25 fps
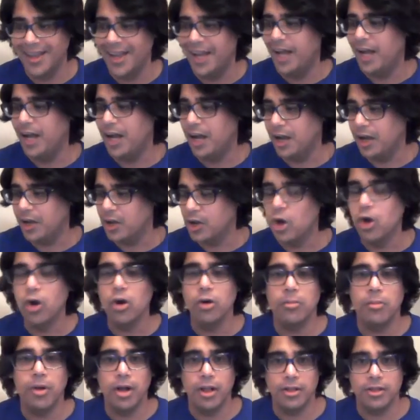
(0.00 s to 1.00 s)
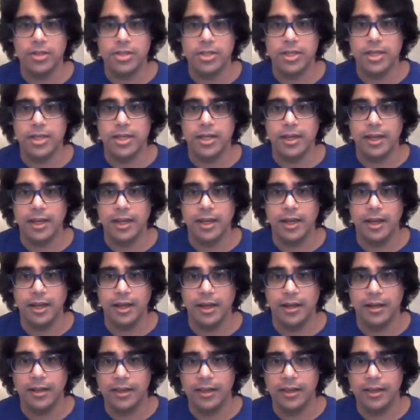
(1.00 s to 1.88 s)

uh, cohomology uh,